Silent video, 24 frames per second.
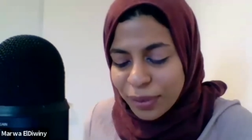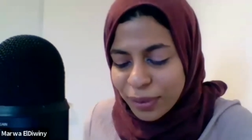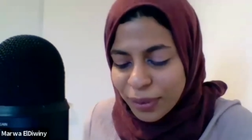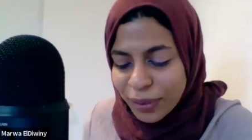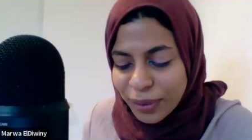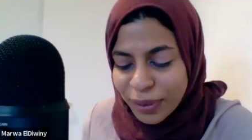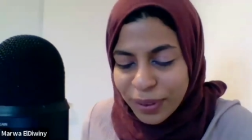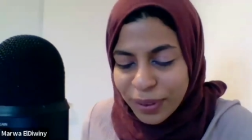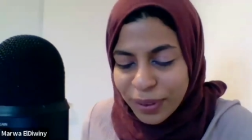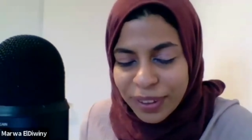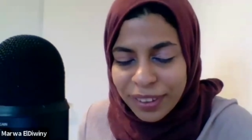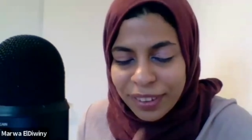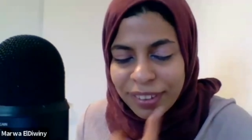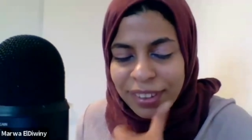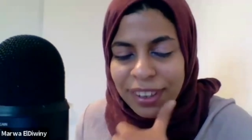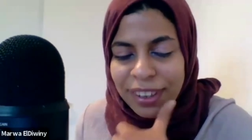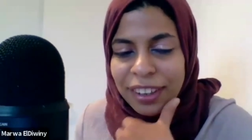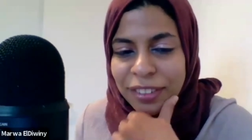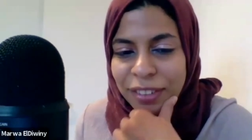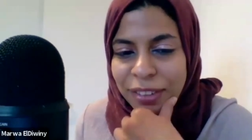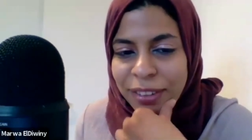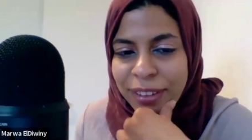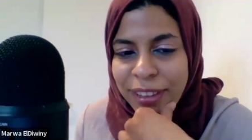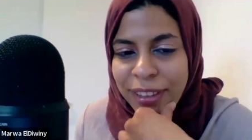for this
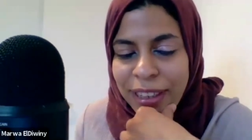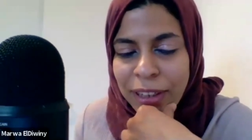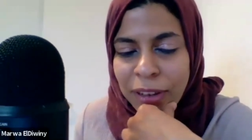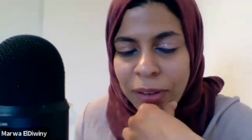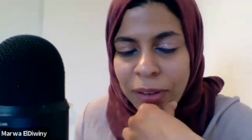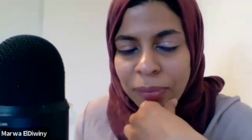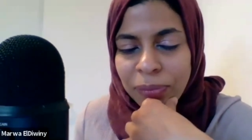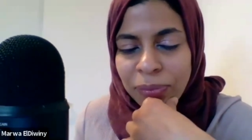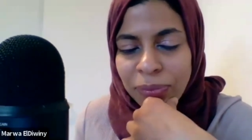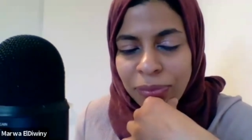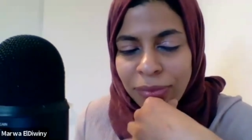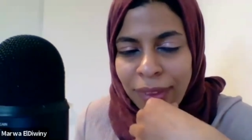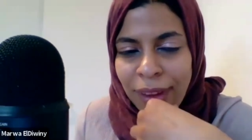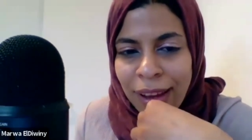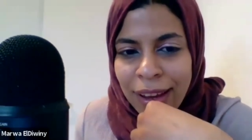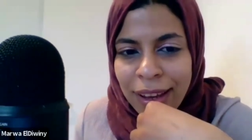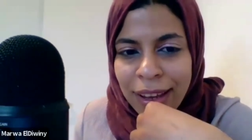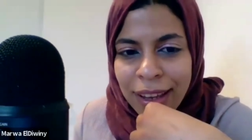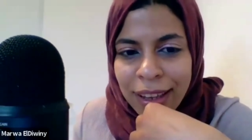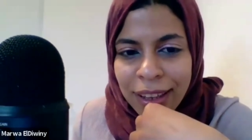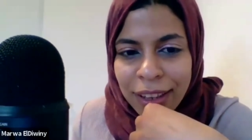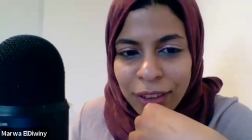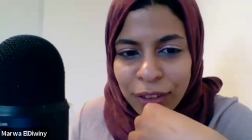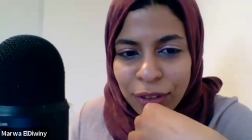answer yeah
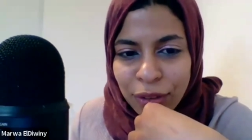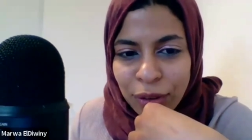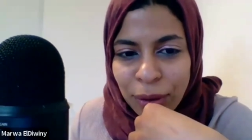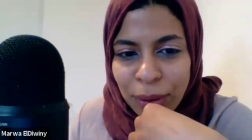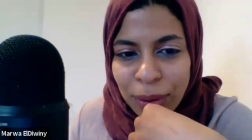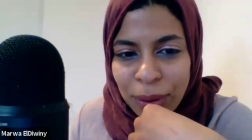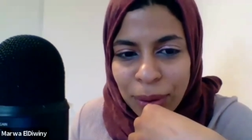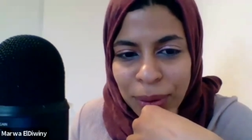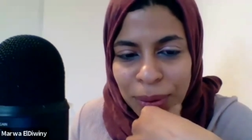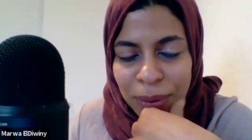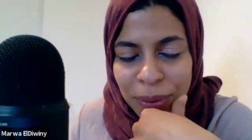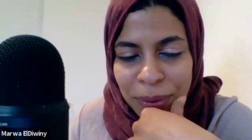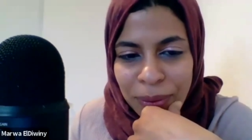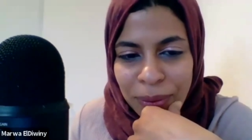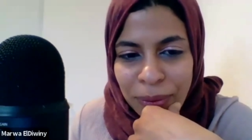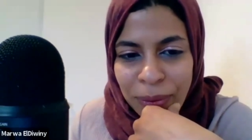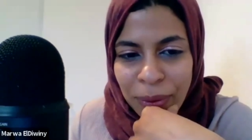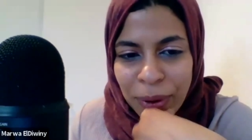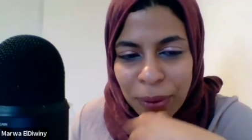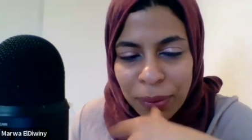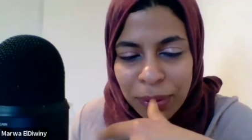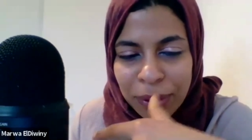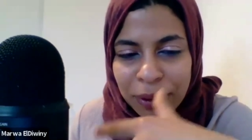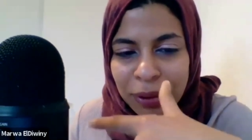so
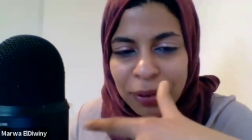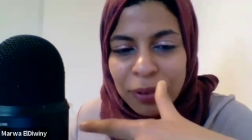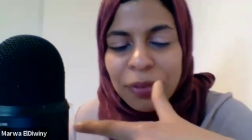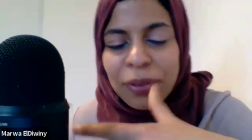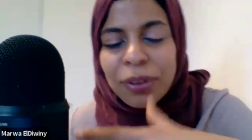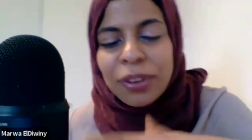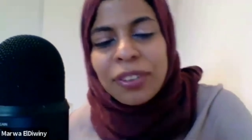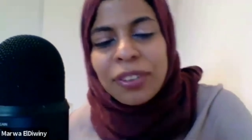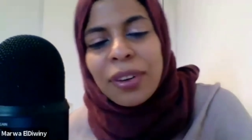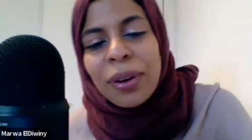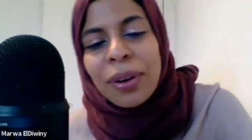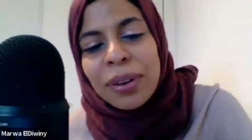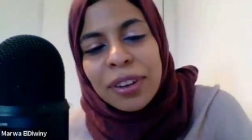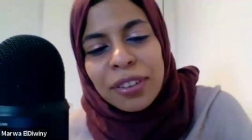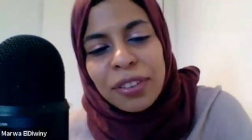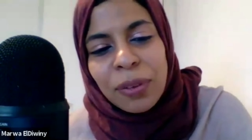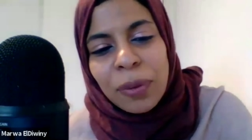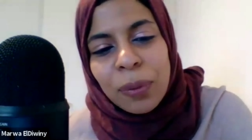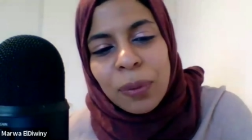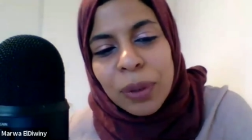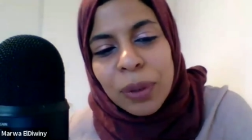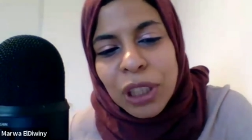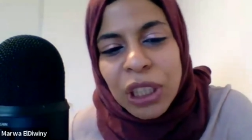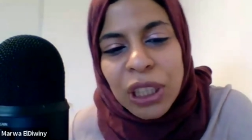we will go for the audience
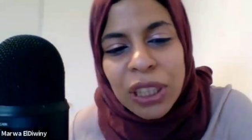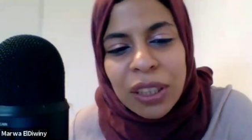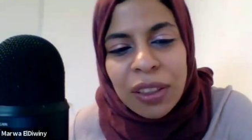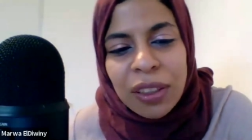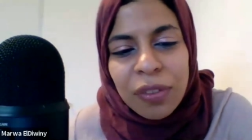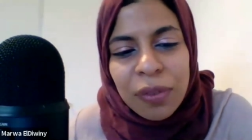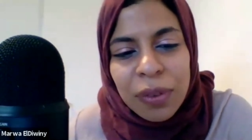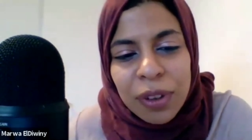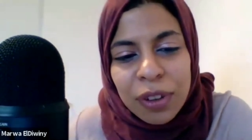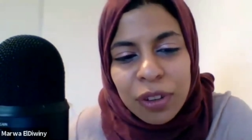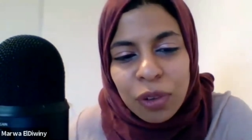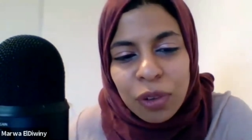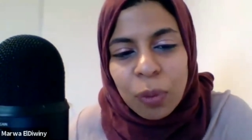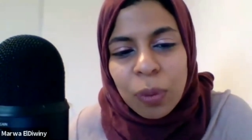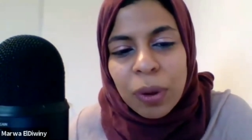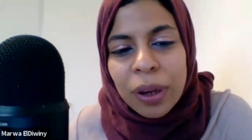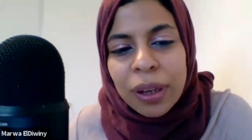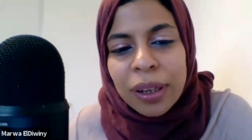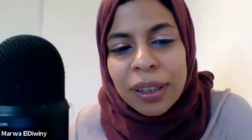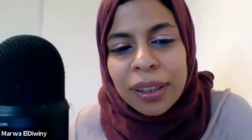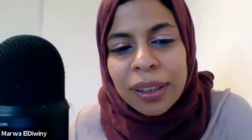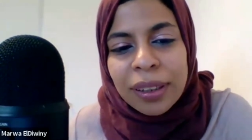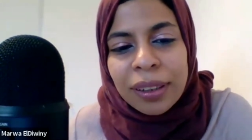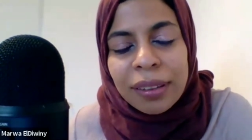question the first
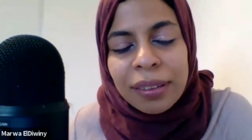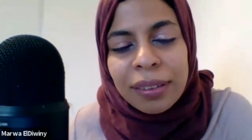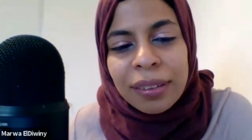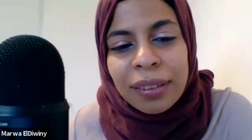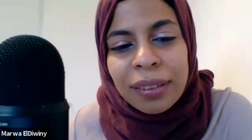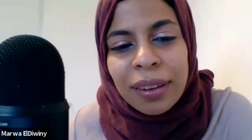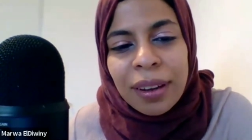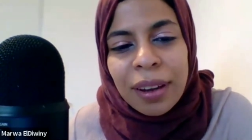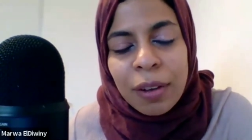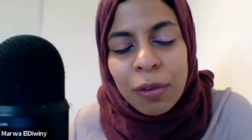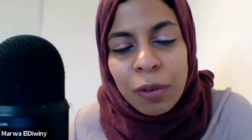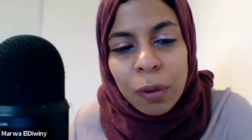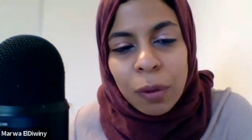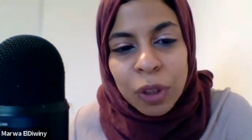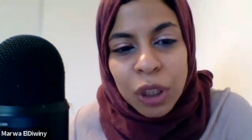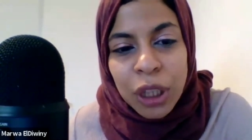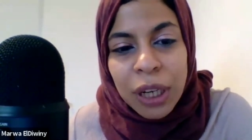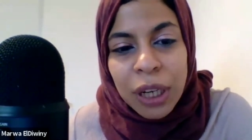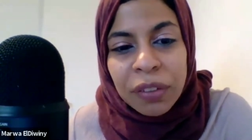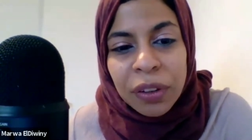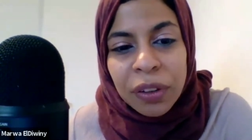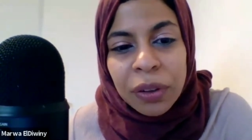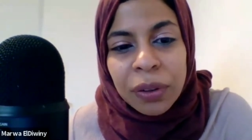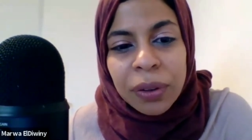one is from
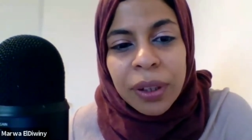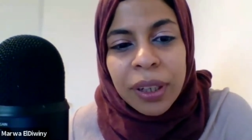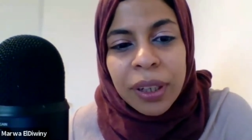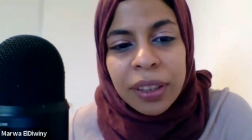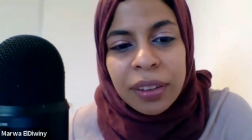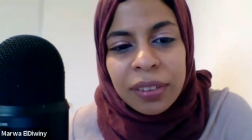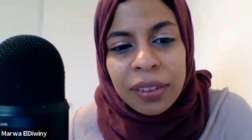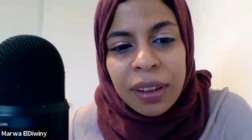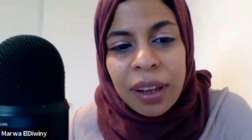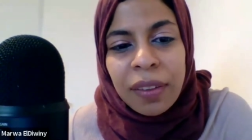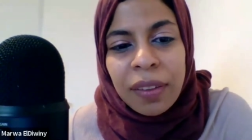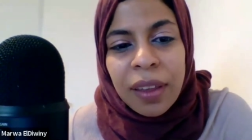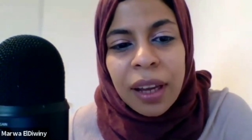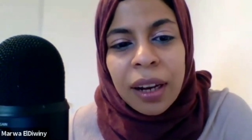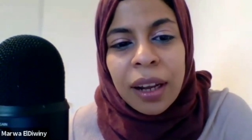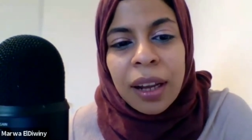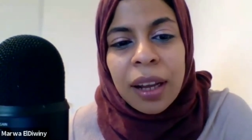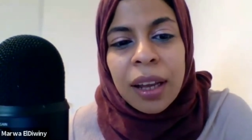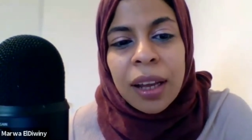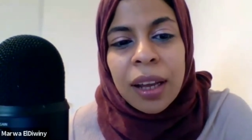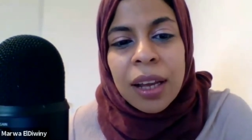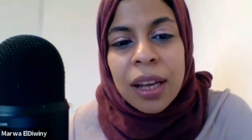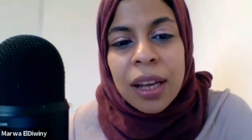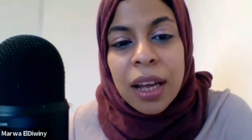javier he say that
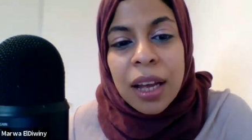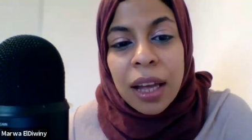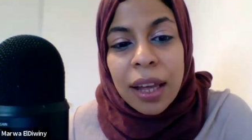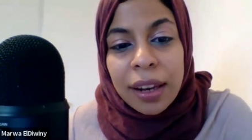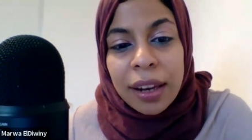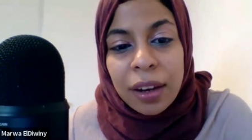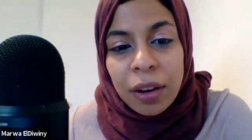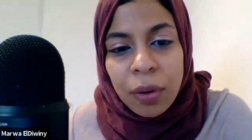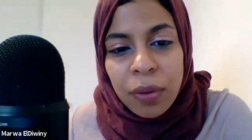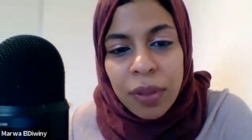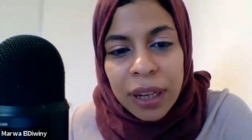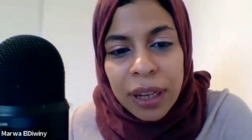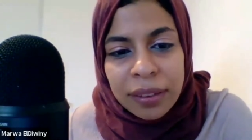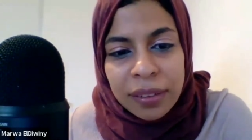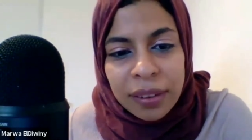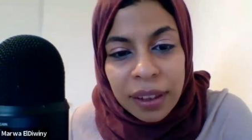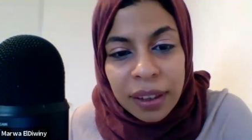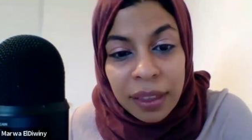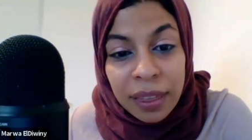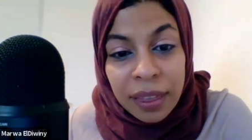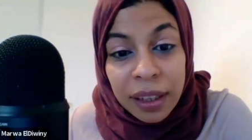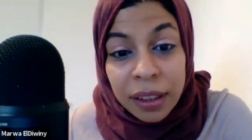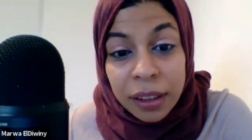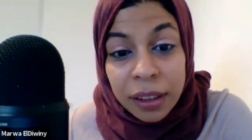I know that
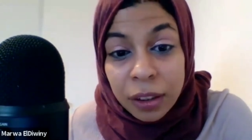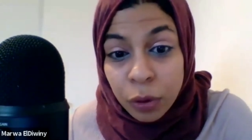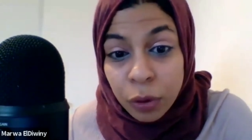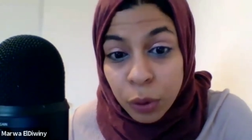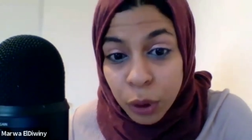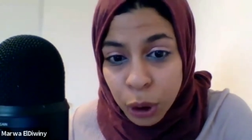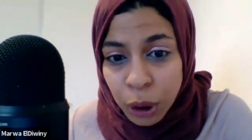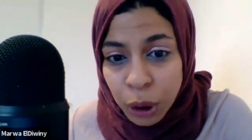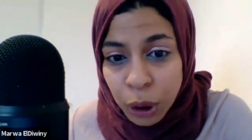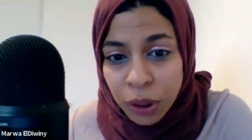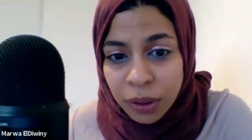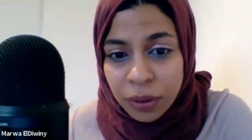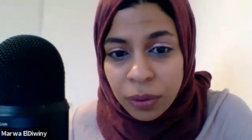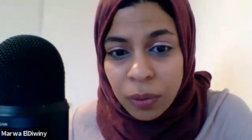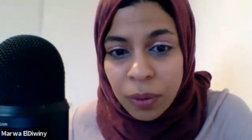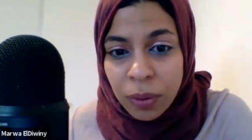in the literature,